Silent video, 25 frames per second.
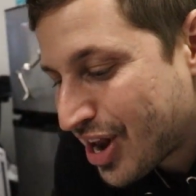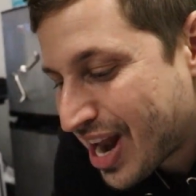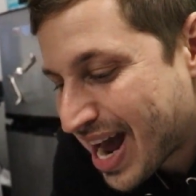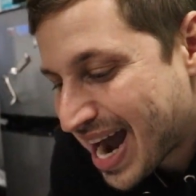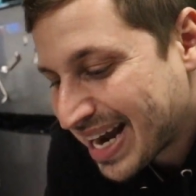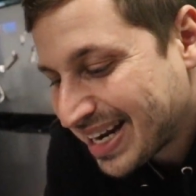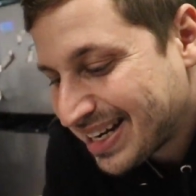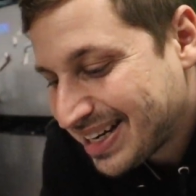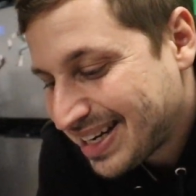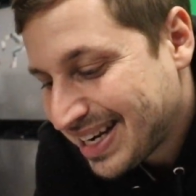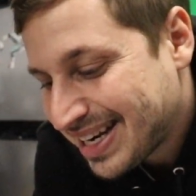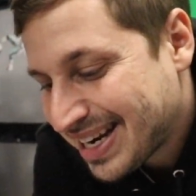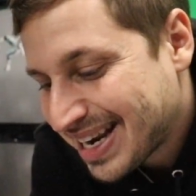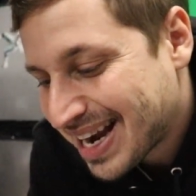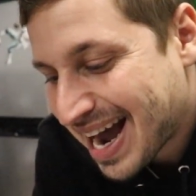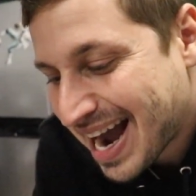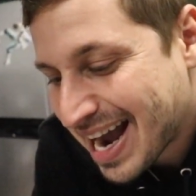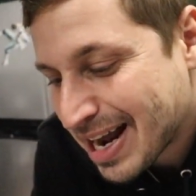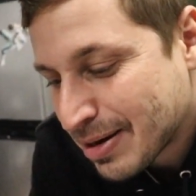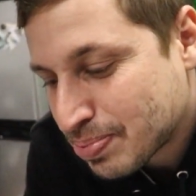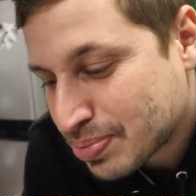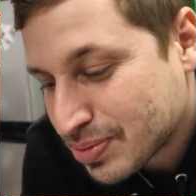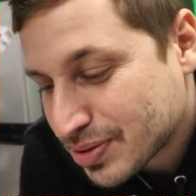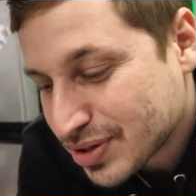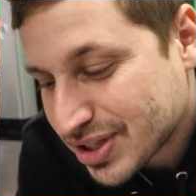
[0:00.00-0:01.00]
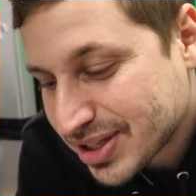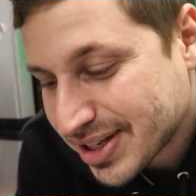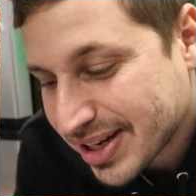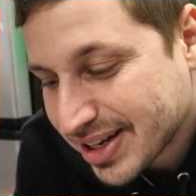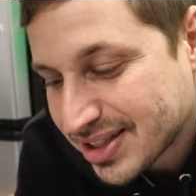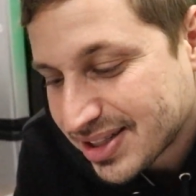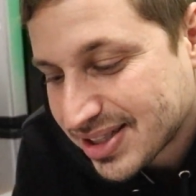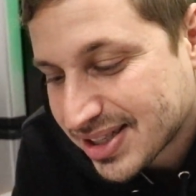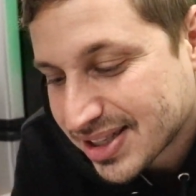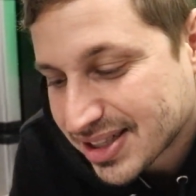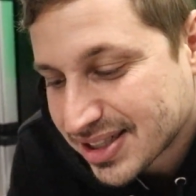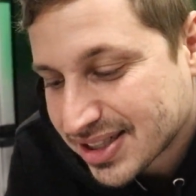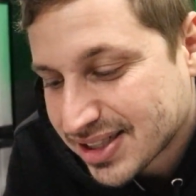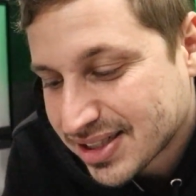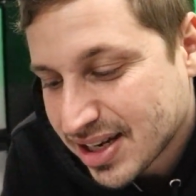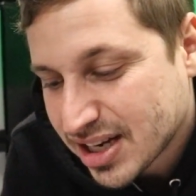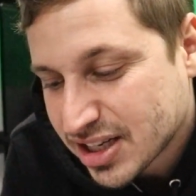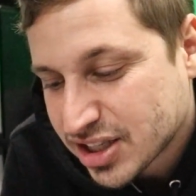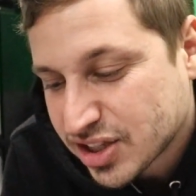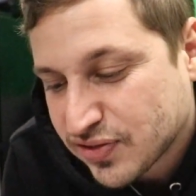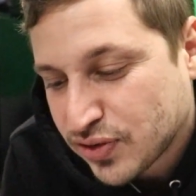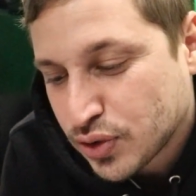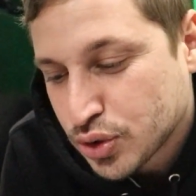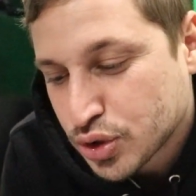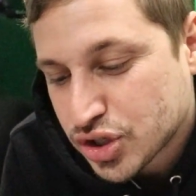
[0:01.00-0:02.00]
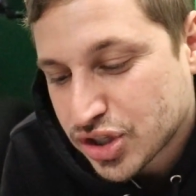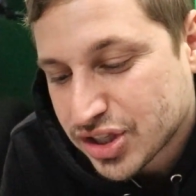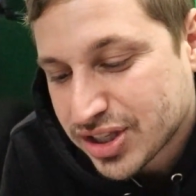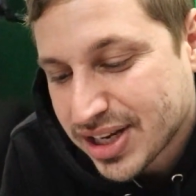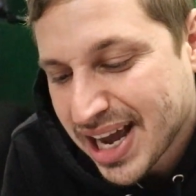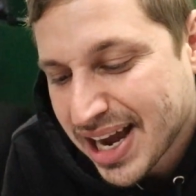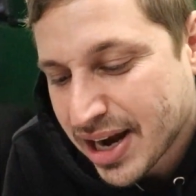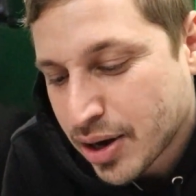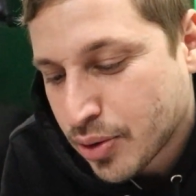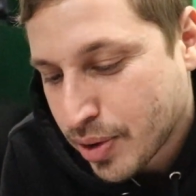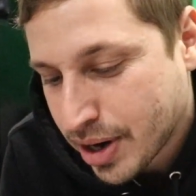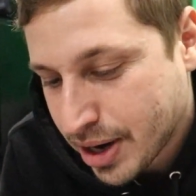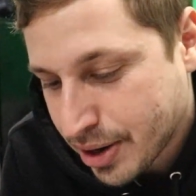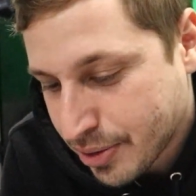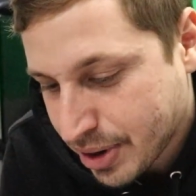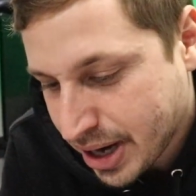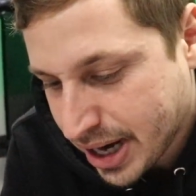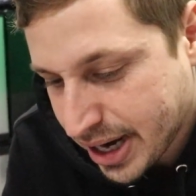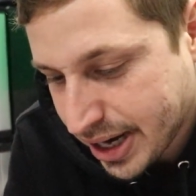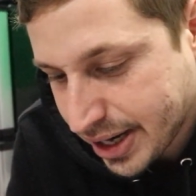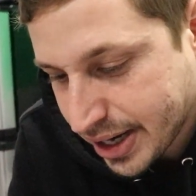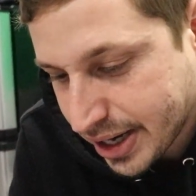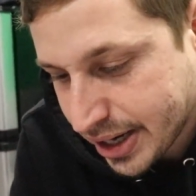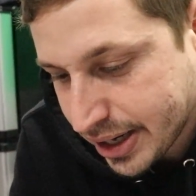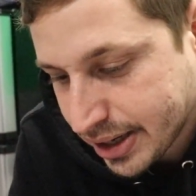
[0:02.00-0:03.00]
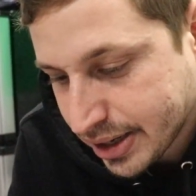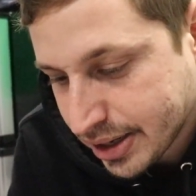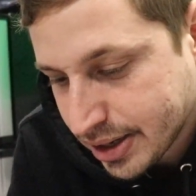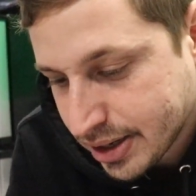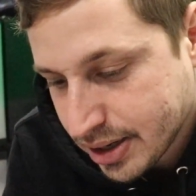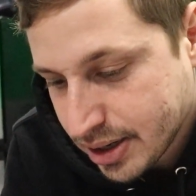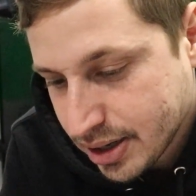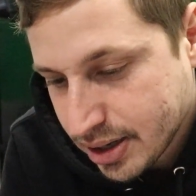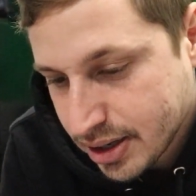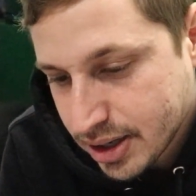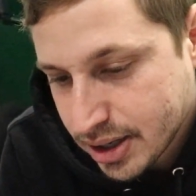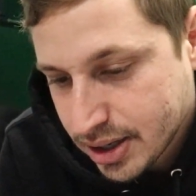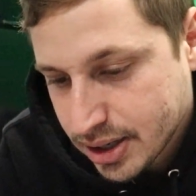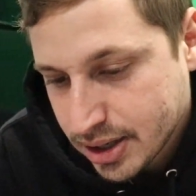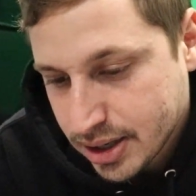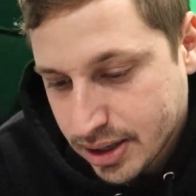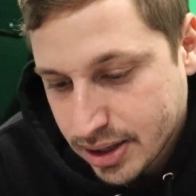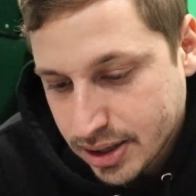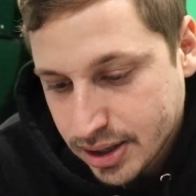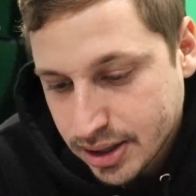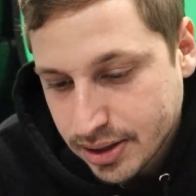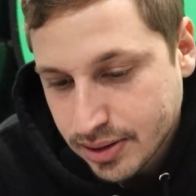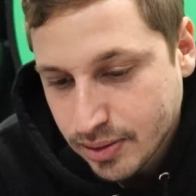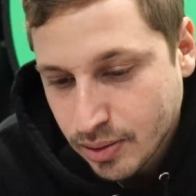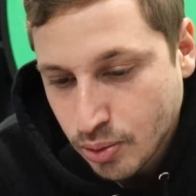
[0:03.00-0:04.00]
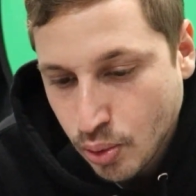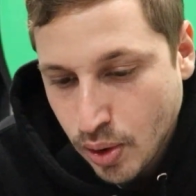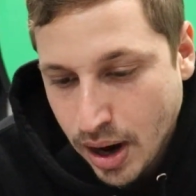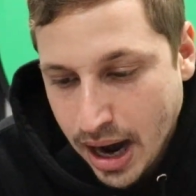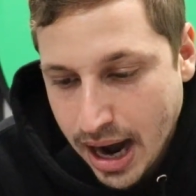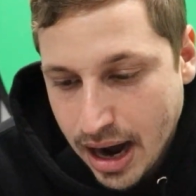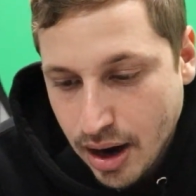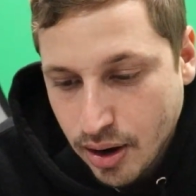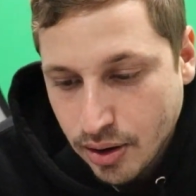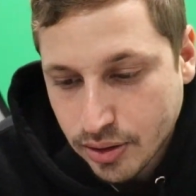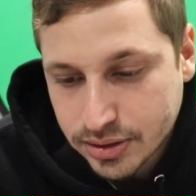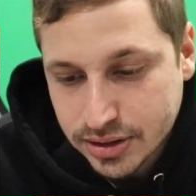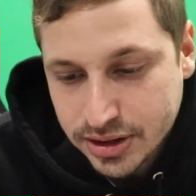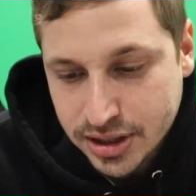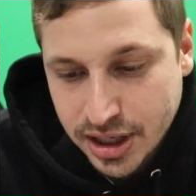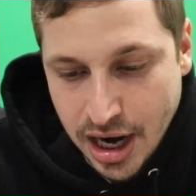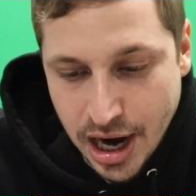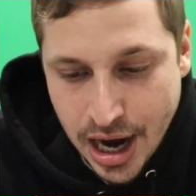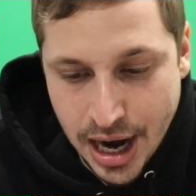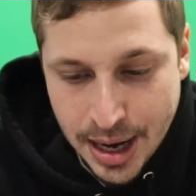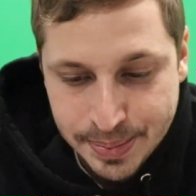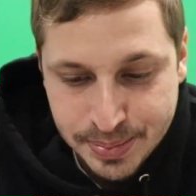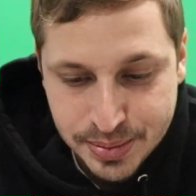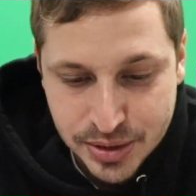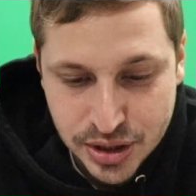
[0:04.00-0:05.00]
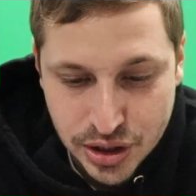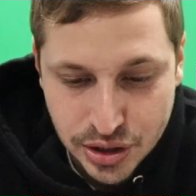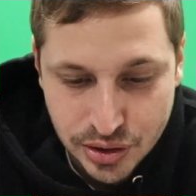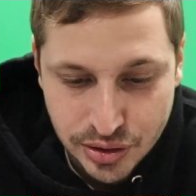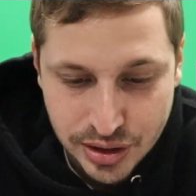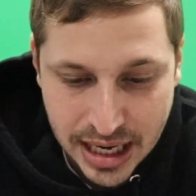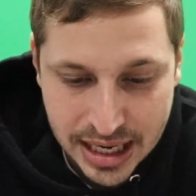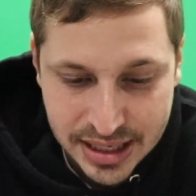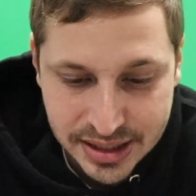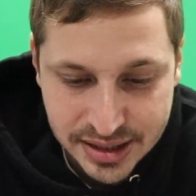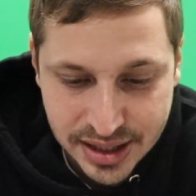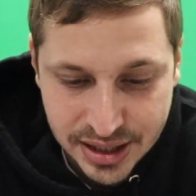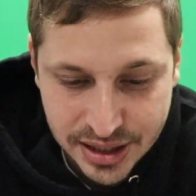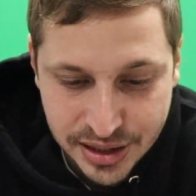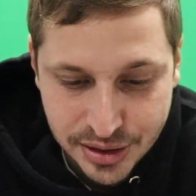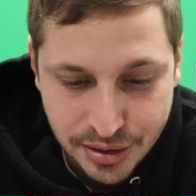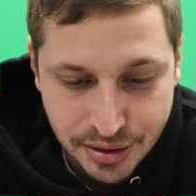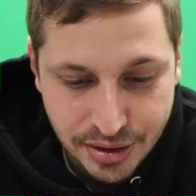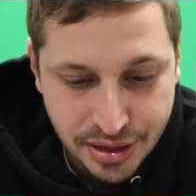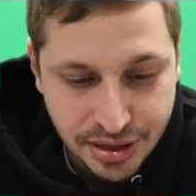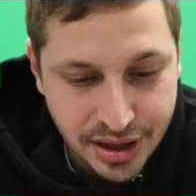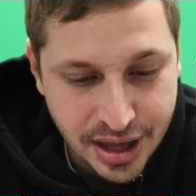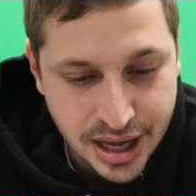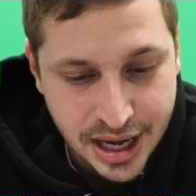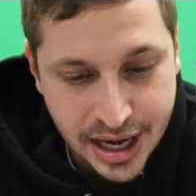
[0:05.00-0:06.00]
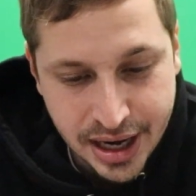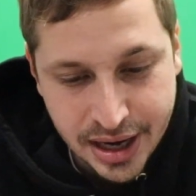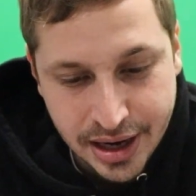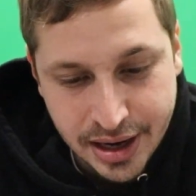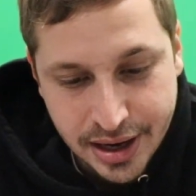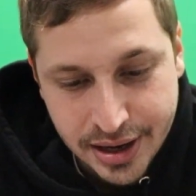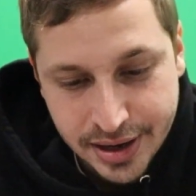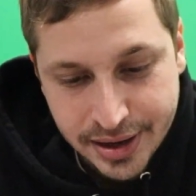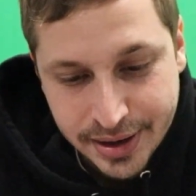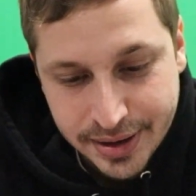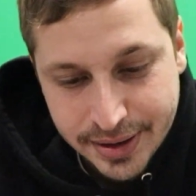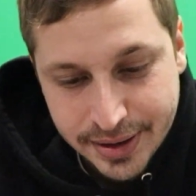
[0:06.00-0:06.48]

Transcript: 99% successful segue rating. Wow. Topps, you guys did your thing.